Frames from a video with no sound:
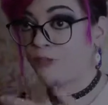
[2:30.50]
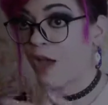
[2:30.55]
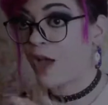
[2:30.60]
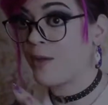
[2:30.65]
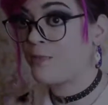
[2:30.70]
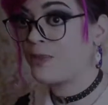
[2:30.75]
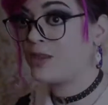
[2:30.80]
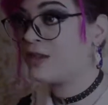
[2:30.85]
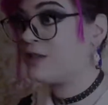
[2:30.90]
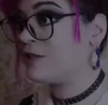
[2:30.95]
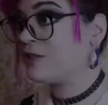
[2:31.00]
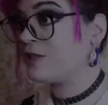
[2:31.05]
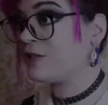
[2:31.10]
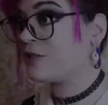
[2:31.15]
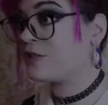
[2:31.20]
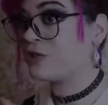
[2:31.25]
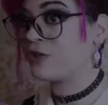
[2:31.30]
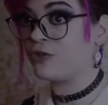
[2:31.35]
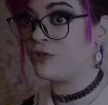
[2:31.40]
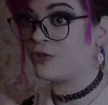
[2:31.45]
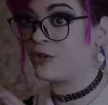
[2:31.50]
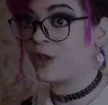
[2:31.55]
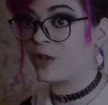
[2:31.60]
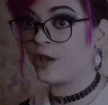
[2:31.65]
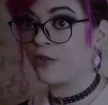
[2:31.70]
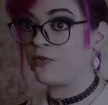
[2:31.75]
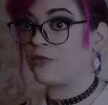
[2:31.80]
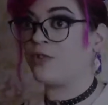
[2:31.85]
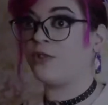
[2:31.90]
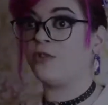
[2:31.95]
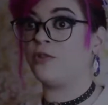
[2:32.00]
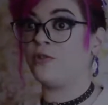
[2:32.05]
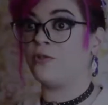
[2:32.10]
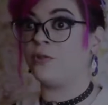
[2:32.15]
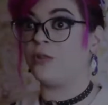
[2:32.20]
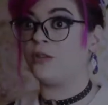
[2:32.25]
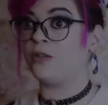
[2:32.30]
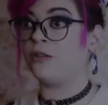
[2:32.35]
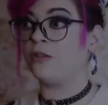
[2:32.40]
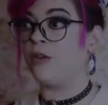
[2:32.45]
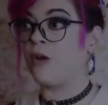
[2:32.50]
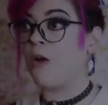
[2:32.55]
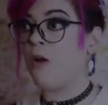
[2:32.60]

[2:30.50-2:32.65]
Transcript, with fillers: I'm eating these so you can't have the other one.